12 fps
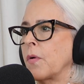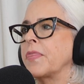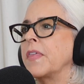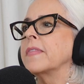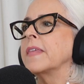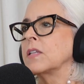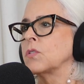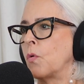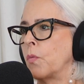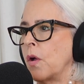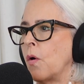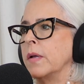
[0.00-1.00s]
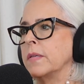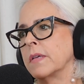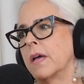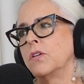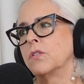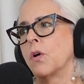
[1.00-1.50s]
I think that's what we always
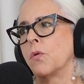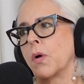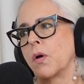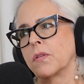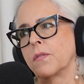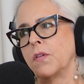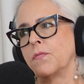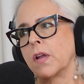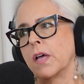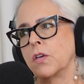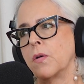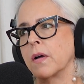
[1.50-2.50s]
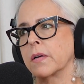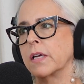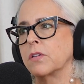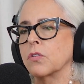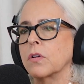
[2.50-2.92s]
say, you know, both of you feel like you outkicked your